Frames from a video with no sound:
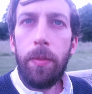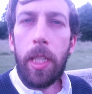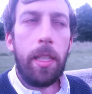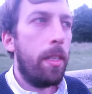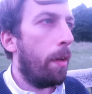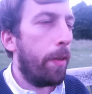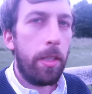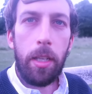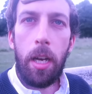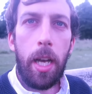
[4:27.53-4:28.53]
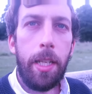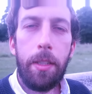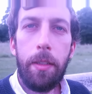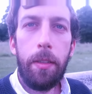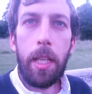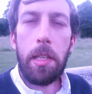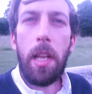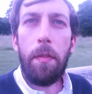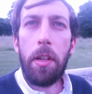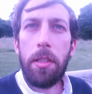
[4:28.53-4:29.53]
There's nothing to hide. There's
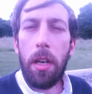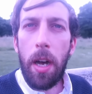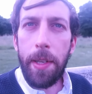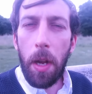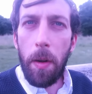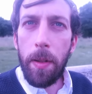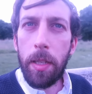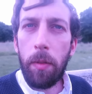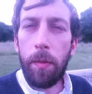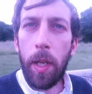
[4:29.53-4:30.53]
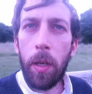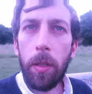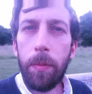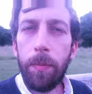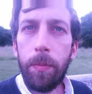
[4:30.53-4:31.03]
nothing to hide, only to reveal.